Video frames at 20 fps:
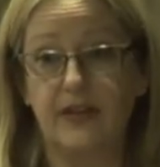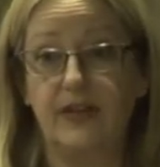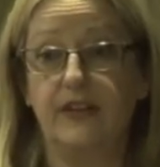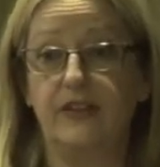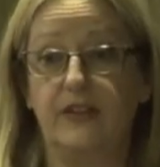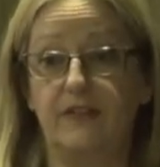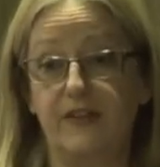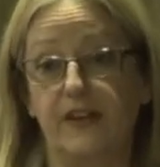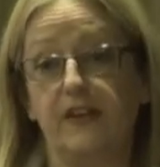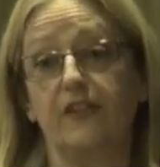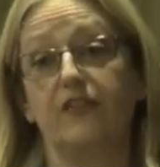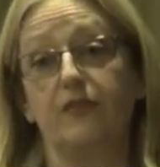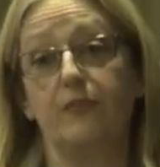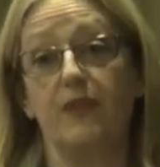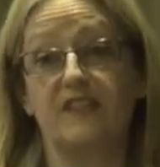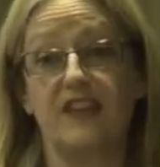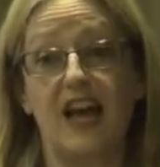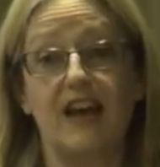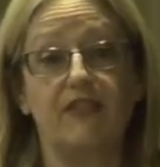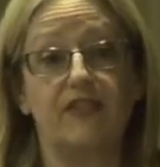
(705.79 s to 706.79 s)
The figures from the
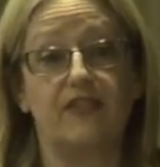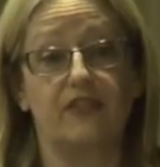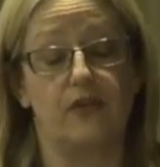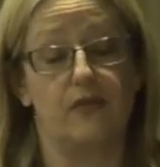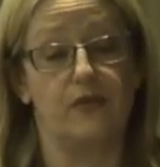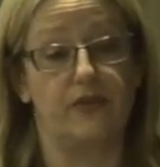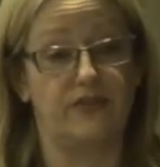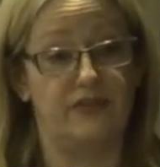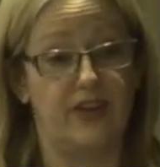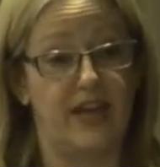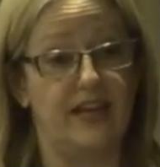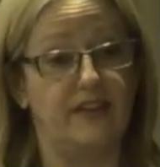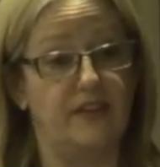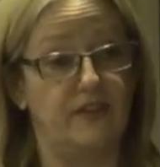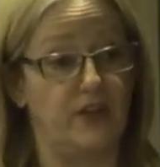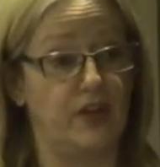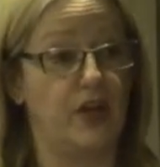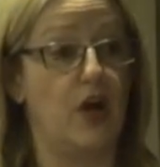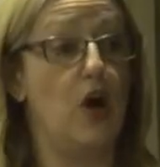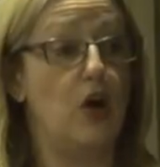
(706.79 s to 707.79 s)
Tavistock say that
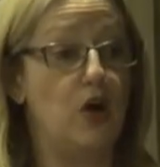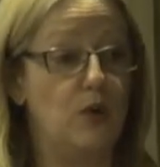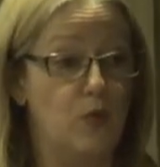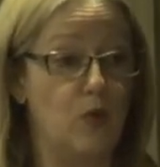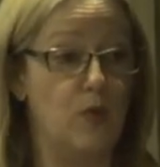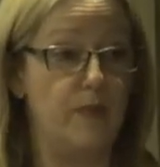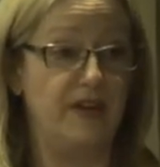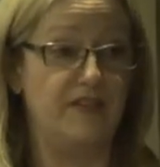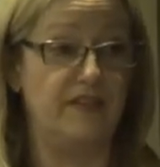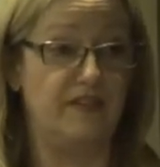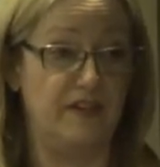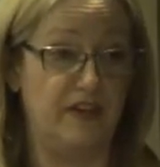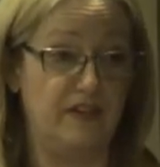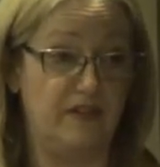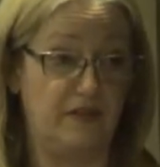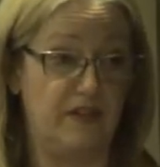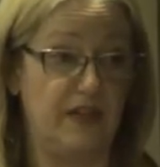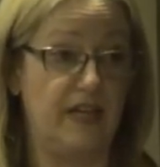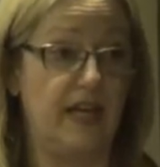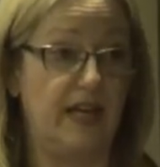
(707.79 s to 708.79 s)
the comorbidities
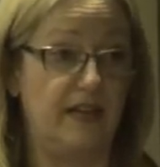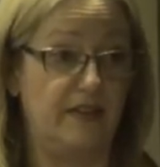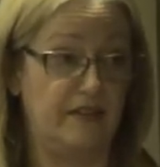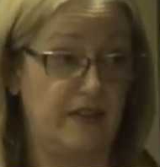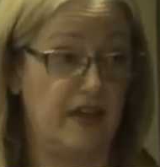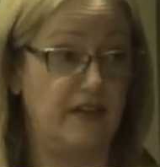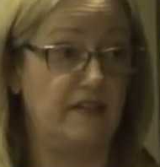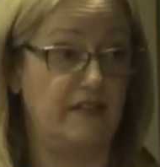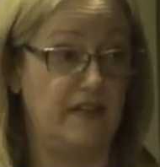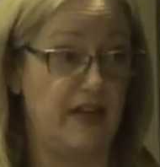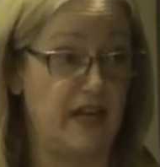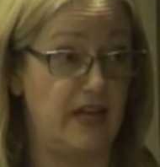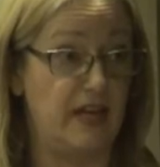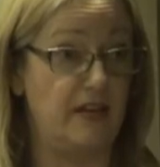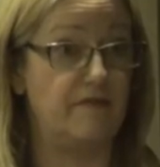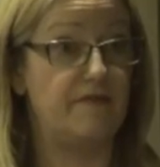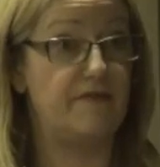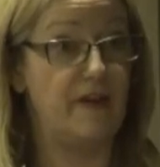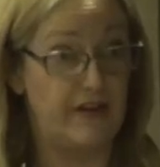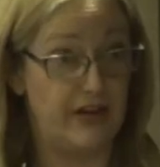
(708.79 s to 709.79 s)
of the kids they see,
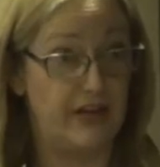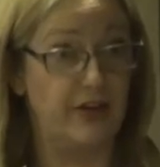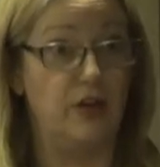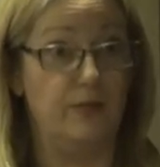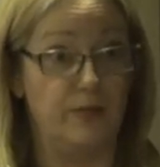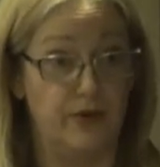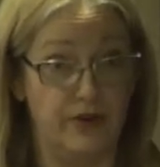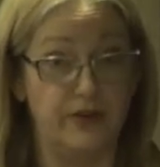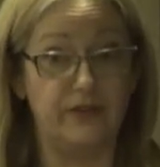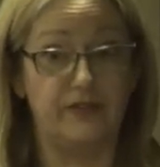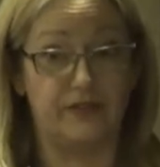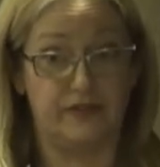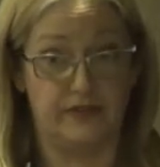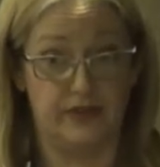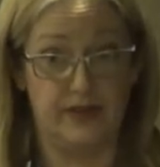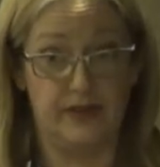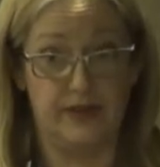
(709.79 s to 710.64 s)
very numerous.